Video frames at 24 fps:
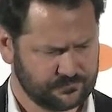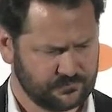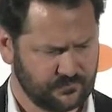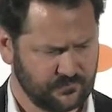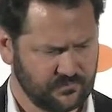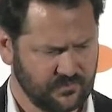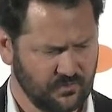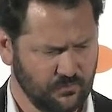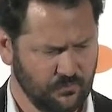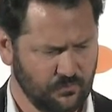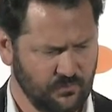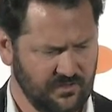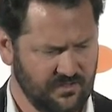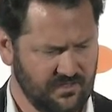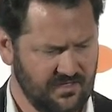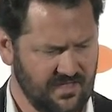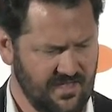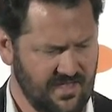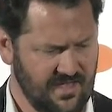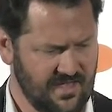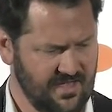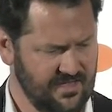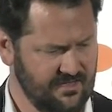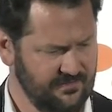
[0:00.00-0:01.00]
We
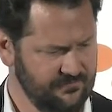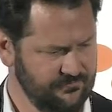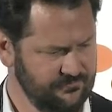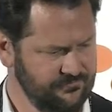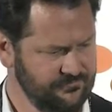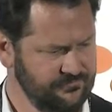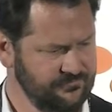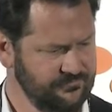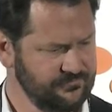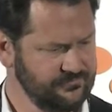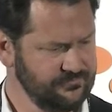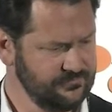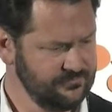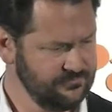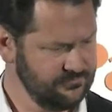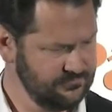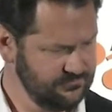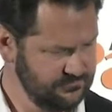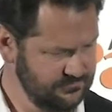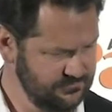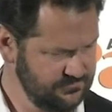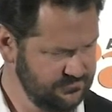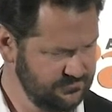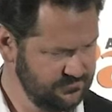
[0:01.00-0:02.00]
have,
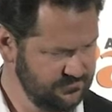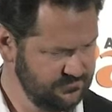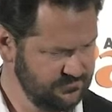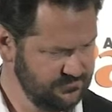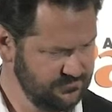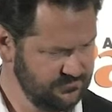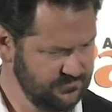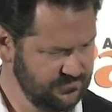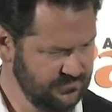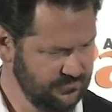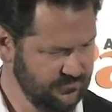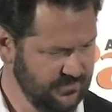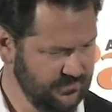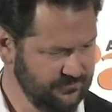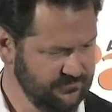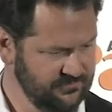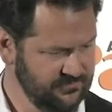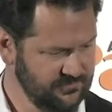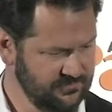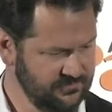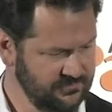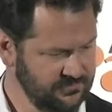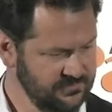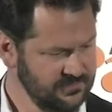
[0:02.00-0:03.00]
where am I up
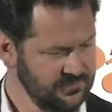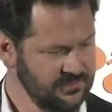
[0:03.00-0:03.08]
to?